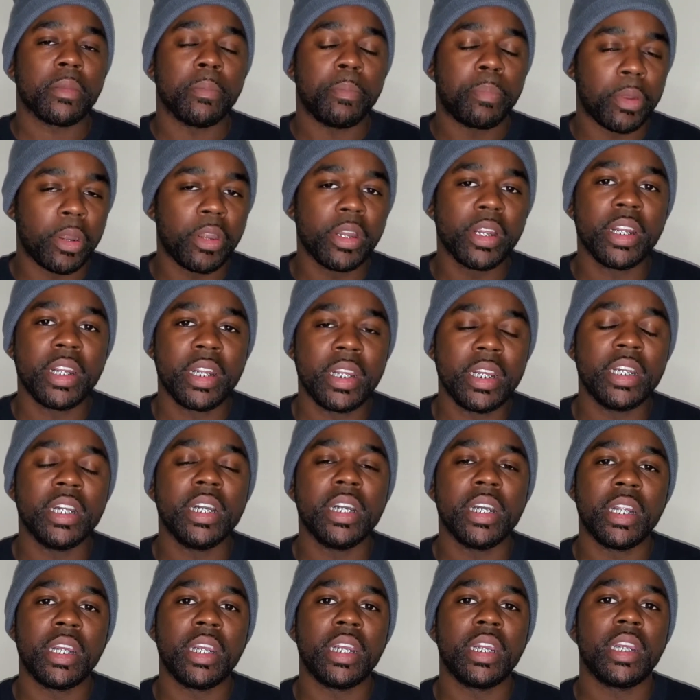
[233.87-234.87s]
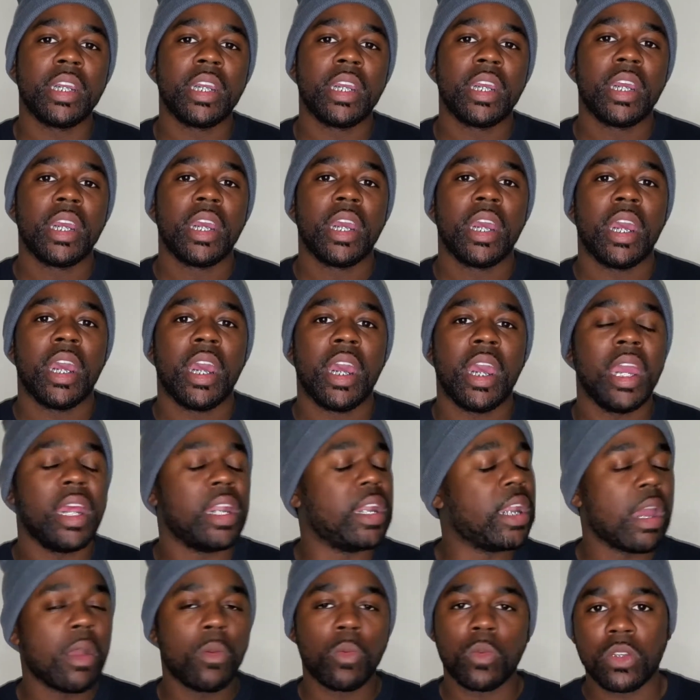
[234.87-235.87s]
burgundy hoodie, and
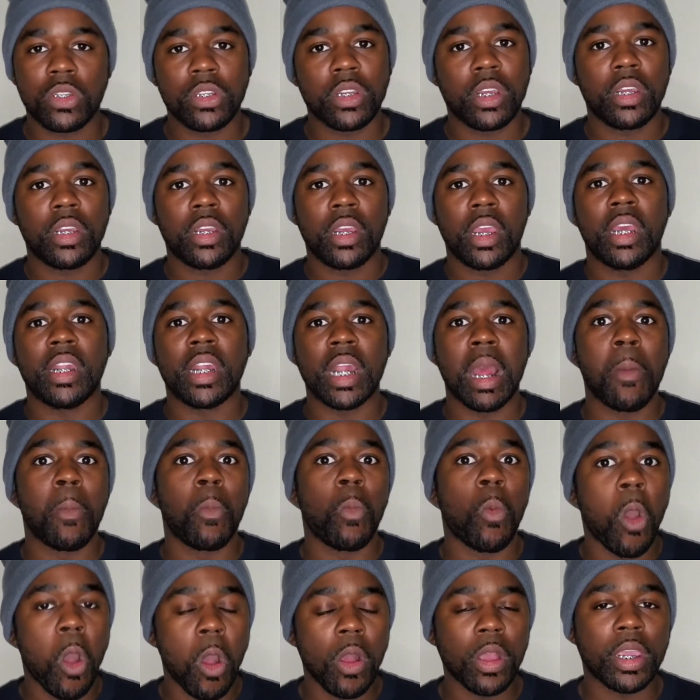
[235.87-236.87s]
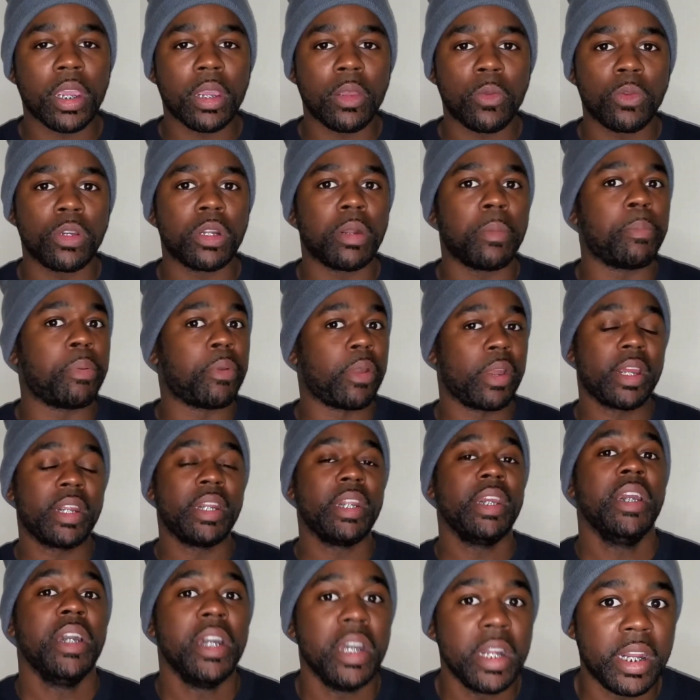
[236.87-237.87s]
that was it. And I'm walking with a
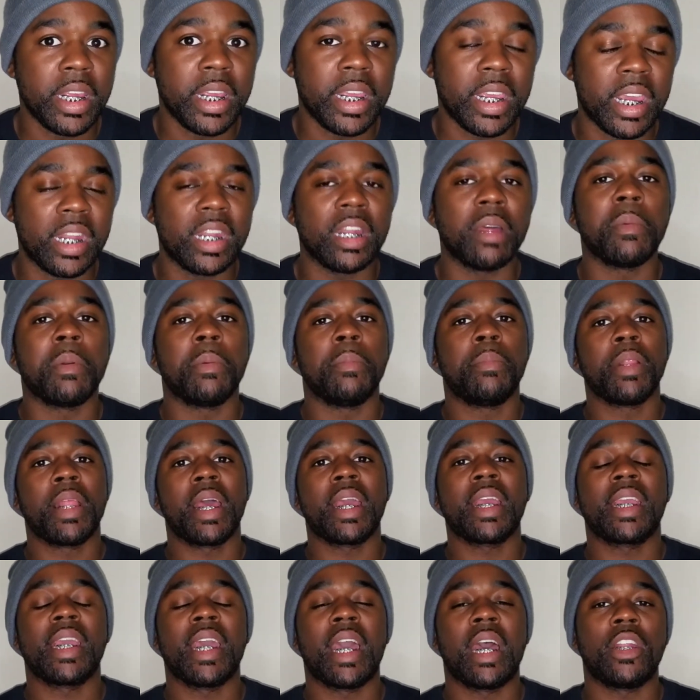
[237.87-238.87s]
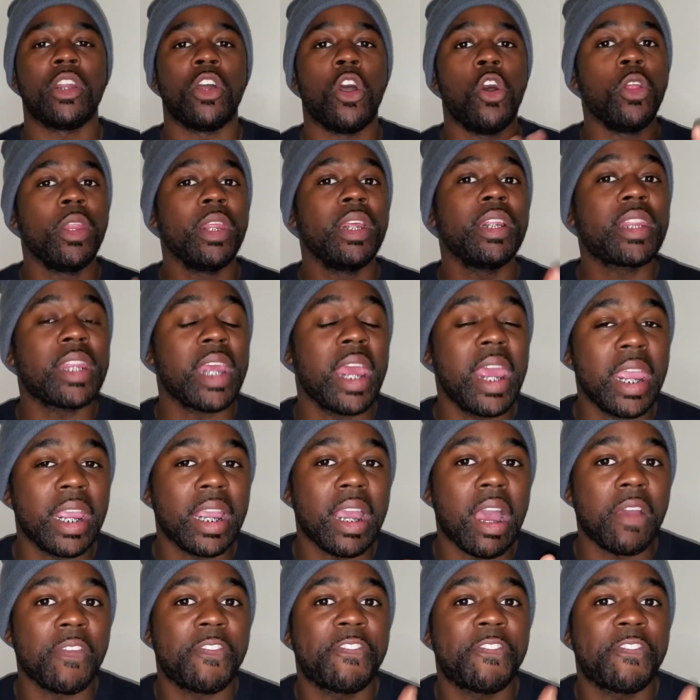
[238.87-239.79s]
burgundy hoodie, and I'm a black guy. The only thing I